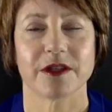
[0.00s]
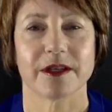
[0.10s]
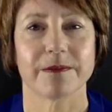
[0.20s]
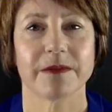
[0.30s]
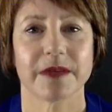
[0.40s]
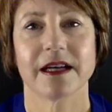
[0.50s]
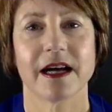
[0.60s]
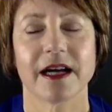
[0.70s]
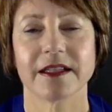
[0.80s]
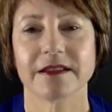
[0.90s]
them.
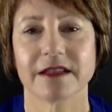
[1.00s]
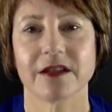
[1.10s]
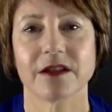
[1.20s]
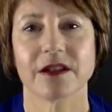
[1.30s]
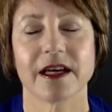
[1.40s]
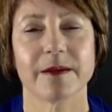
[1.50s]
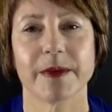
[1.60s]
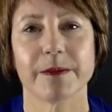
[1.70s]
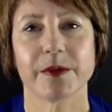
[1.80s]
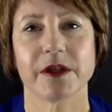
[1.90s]
I sell a lot of
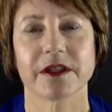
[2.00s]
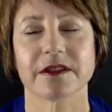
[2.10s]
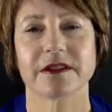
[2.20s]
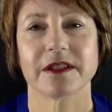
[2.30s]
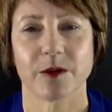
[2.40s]
my books.